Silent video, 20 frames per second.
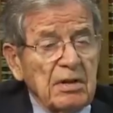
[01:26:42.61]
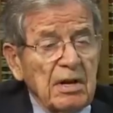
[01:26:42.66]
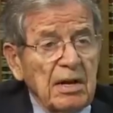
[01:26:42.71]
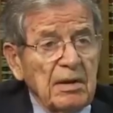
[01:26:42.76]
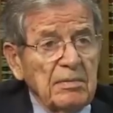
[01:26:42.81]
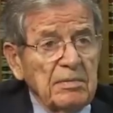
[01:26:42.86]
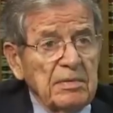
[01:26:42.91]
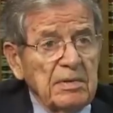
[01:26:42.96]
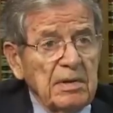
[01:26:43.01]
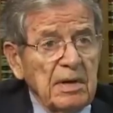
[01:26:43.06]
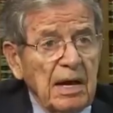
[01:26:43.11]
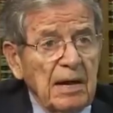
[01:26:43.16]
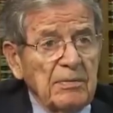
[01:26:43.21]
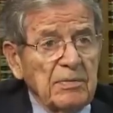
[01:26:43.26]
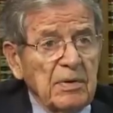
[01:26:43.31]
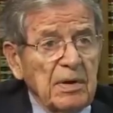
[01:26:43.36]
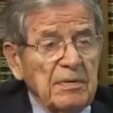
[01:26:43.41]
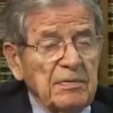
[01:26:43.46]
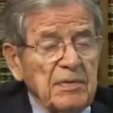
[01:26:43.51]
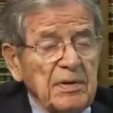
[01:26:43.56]
I,
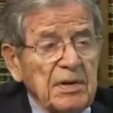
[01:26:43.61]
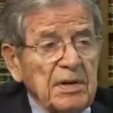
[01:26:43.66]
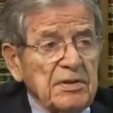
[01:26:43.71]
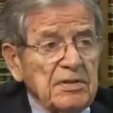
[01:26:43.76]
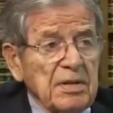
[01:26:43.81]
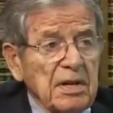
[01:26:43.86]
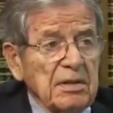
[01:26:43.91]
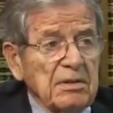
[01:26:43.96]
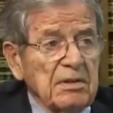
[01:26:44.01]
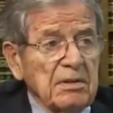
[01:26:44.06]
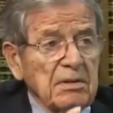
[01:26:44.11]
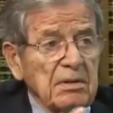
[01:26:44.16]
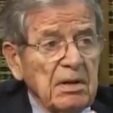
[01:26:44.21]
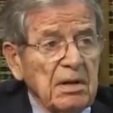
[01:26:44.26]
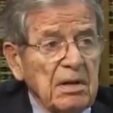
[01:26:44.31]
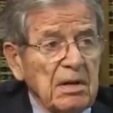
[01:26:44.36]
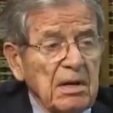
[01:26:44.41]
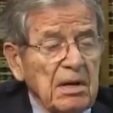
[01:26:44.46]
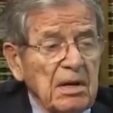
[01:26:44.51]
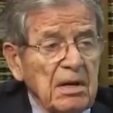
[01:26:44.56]
after I finished, I
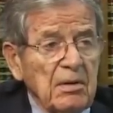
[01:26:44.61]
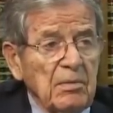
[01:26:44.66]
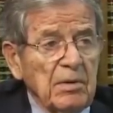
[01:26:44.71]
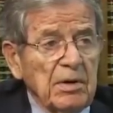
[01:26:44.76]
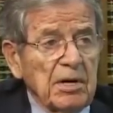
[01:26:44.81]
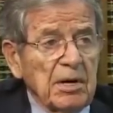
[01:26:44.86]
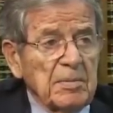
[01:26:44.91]
went